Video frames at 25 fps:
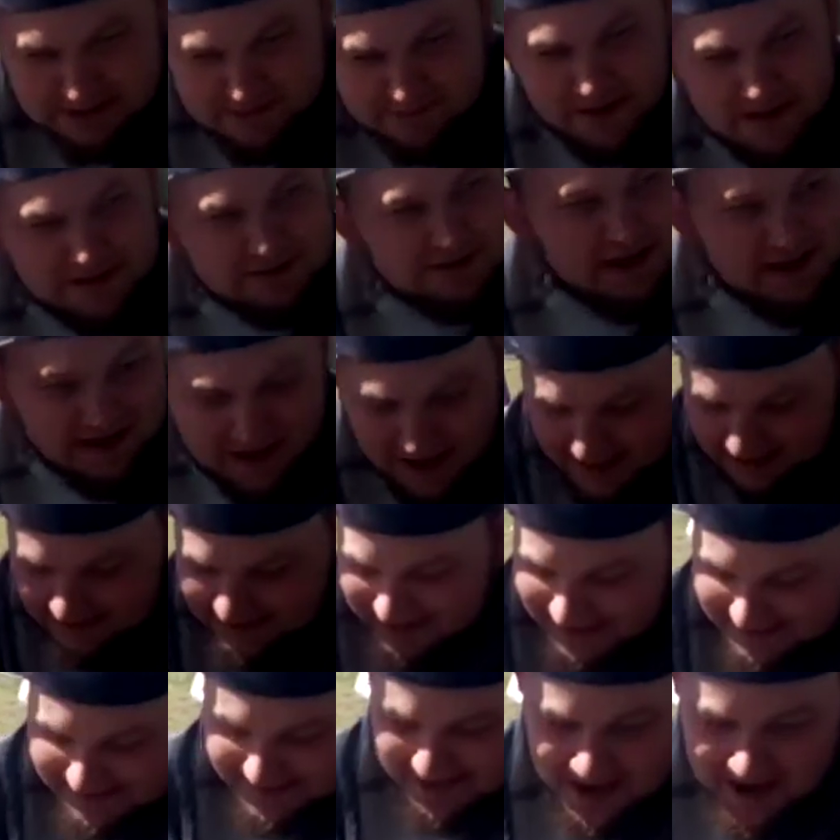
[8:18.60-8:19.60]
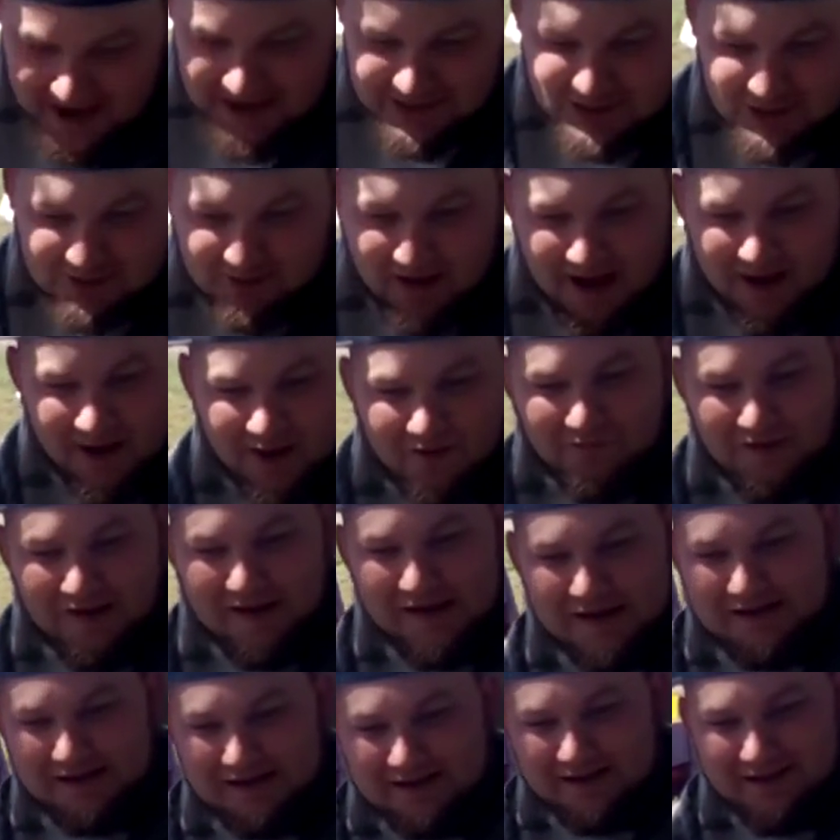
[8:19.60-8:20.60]
him anything, he's got the answer right off
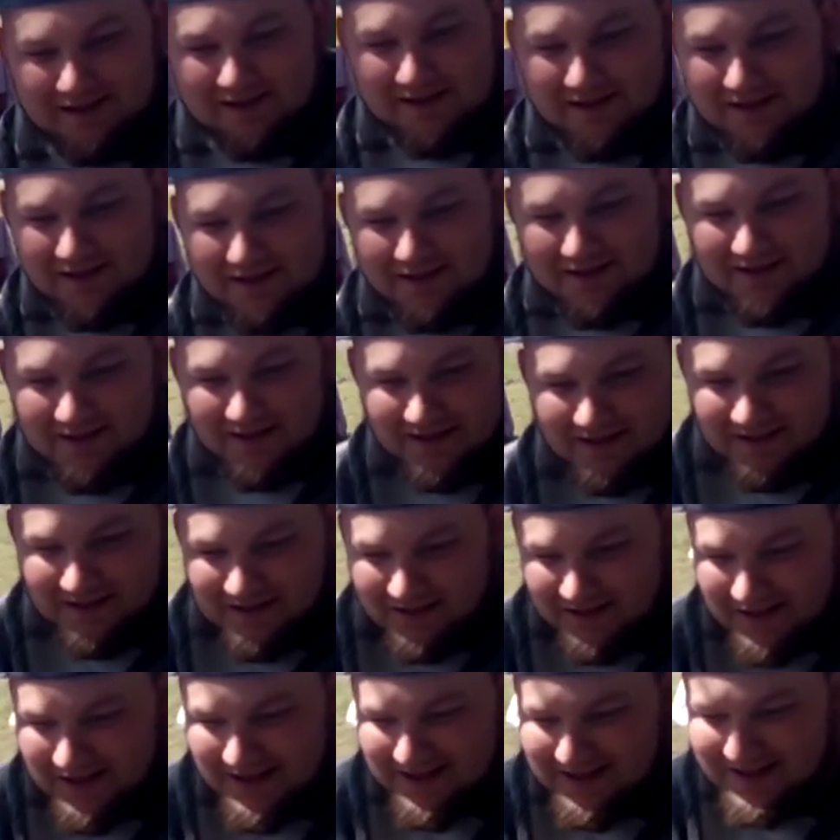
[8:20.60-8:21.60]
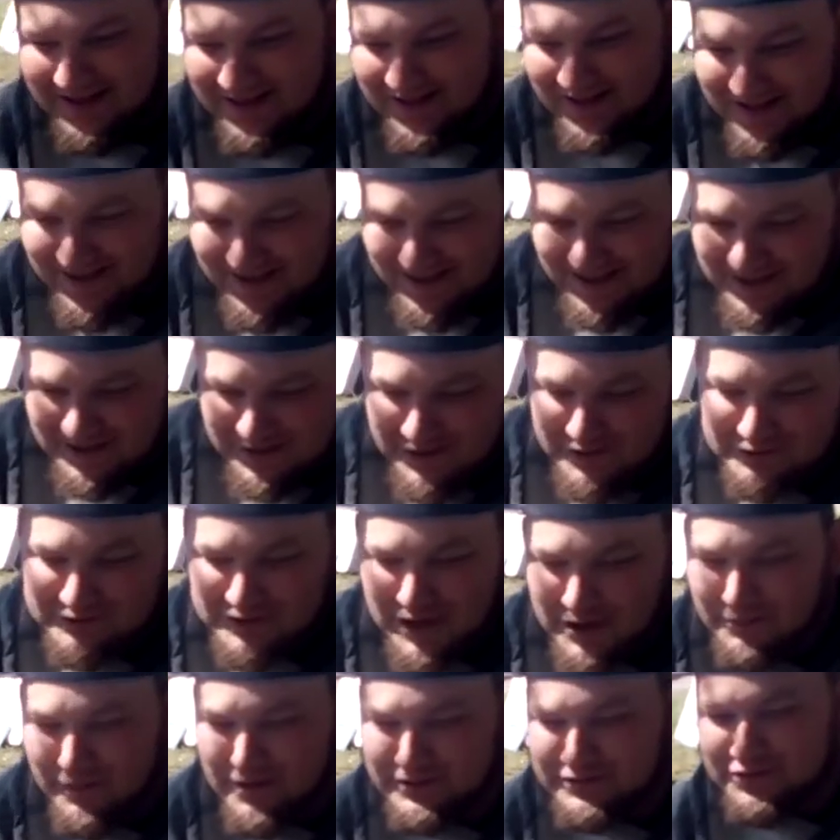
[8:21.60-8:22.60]
hand. You say,
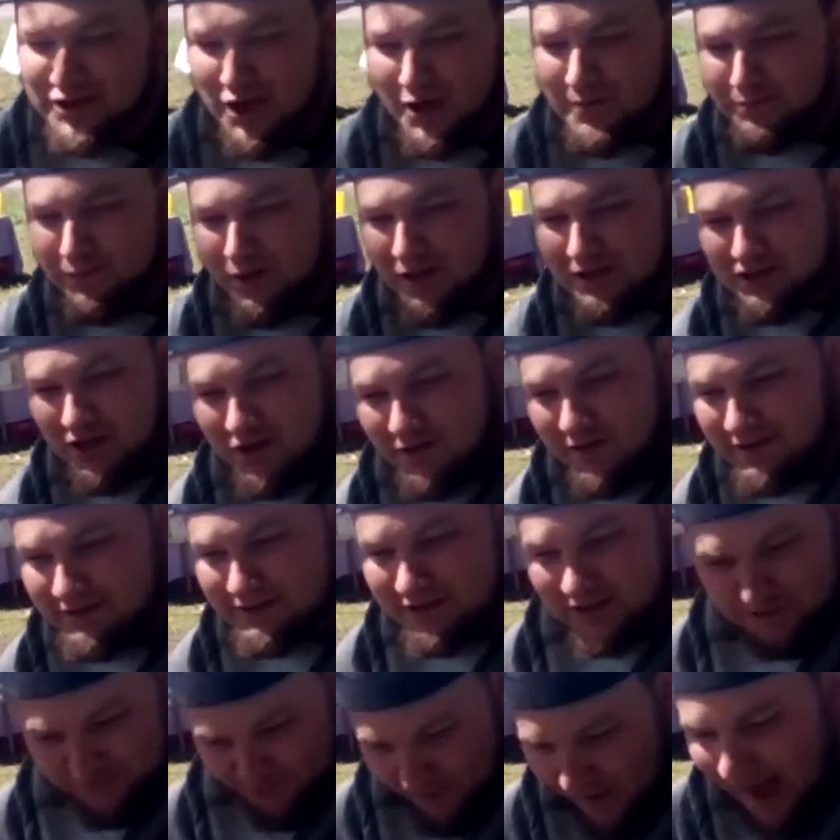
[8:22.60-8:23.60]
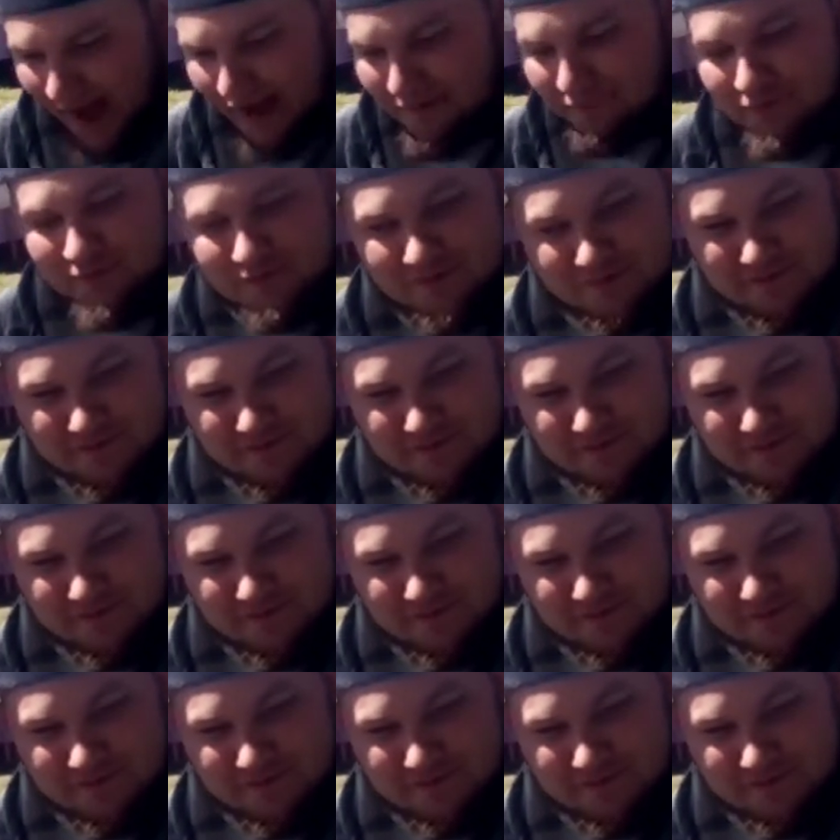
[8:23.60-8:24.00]
what's two plus two? He says five.